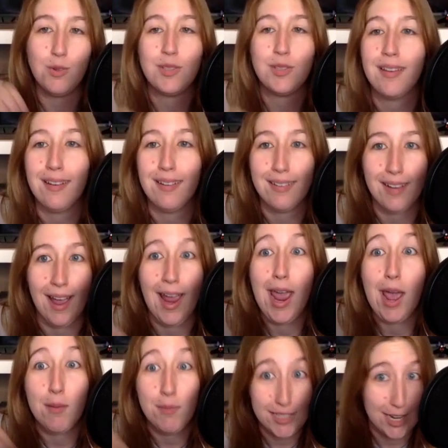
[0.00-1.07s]
it was a
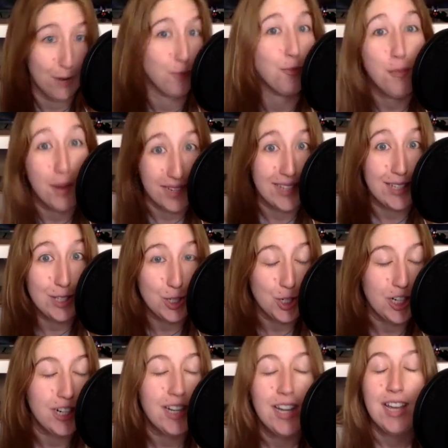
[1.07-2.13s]
hand-me-down from my
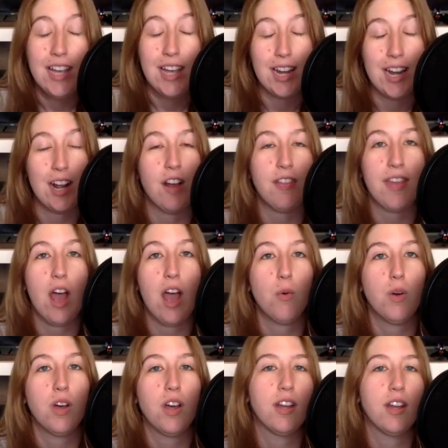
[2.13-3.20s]
sister, and I got that
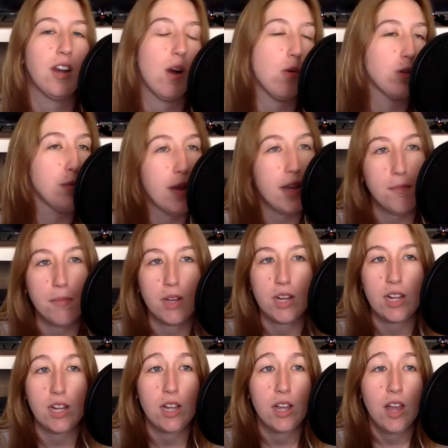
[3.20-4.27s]
one. And I was making
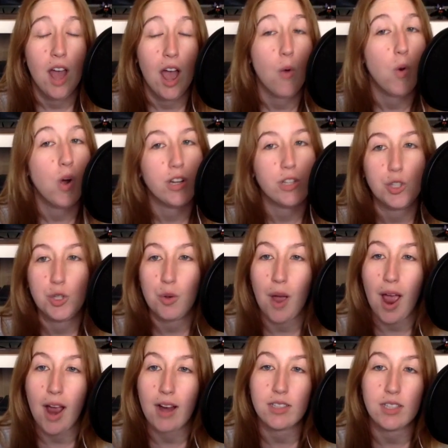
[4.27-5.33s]
money. I wanted to
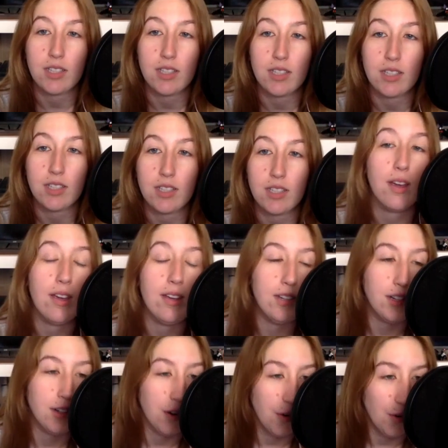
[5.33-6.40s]
do acting, but
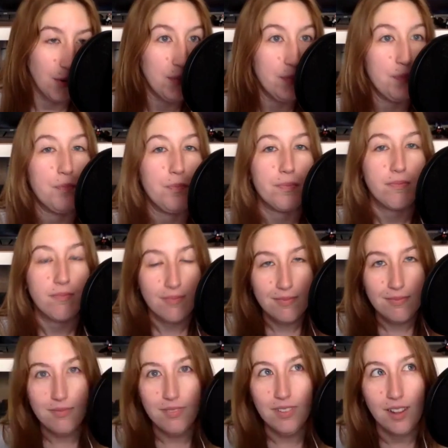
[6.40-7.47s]

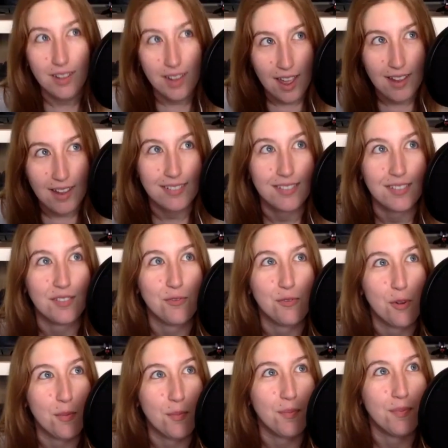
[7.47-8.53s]
again,
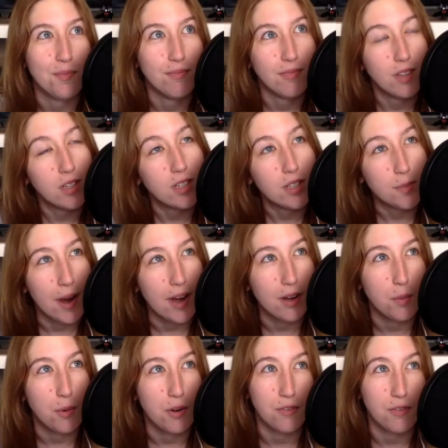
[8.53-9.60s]
from a Hispanic
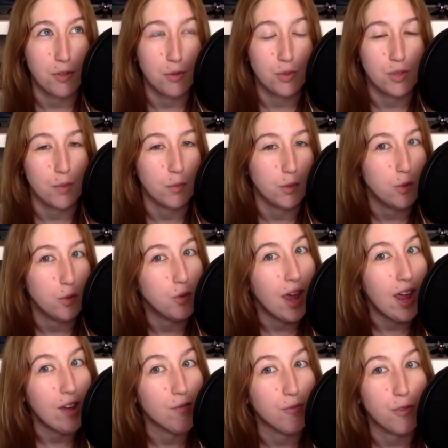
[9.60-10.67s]
point of view, someone who
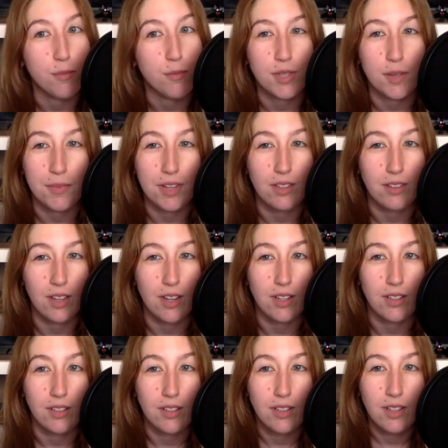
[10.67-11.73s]
came from something that